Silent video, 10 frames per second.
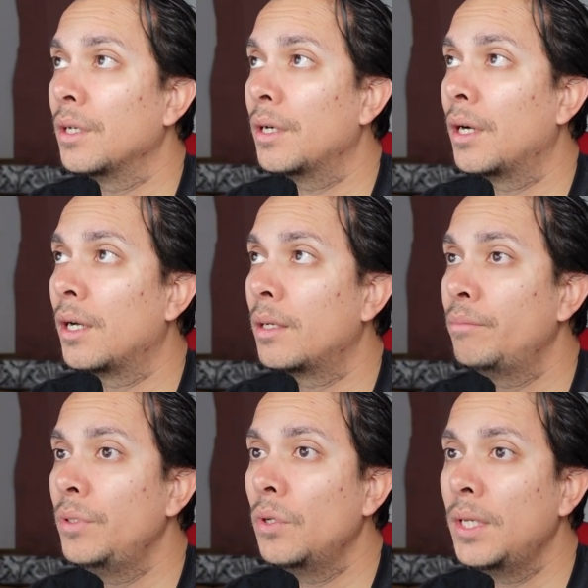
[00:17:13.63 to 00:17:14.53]

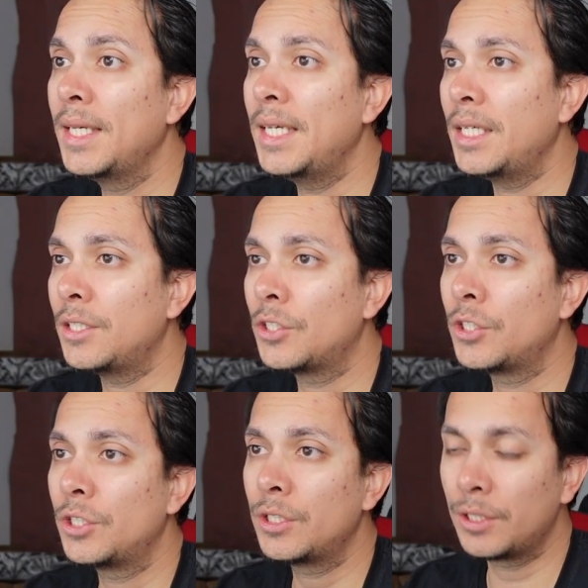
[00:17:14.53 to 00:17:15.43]

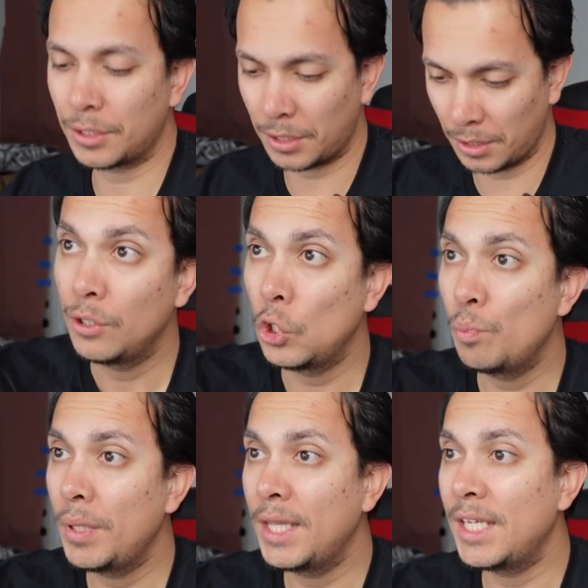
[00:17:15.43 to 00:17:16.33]
Obulus, you
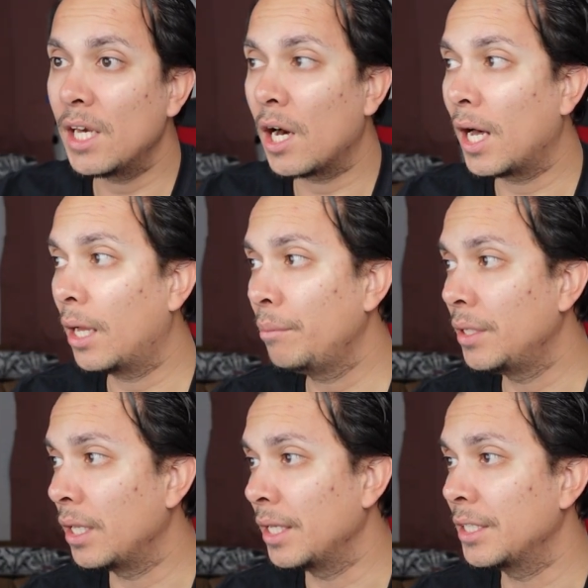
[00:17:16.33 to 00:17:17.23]
be the
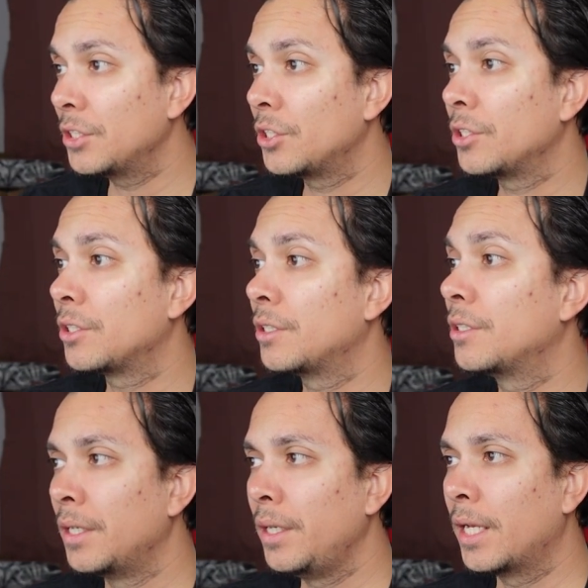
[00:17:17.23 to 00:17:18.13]
Obulus.
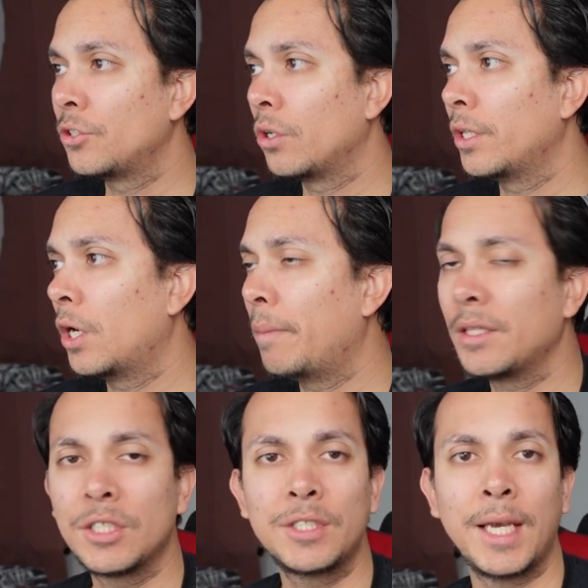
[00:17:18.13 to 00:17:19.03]
Yeah, so they're
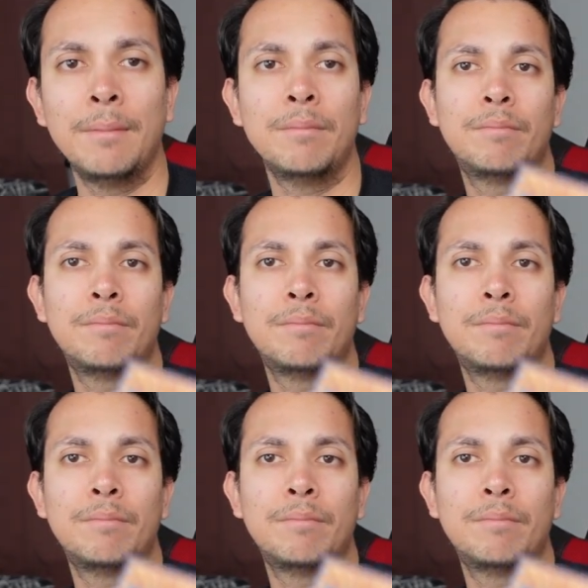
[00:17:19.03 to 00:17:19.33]
about the same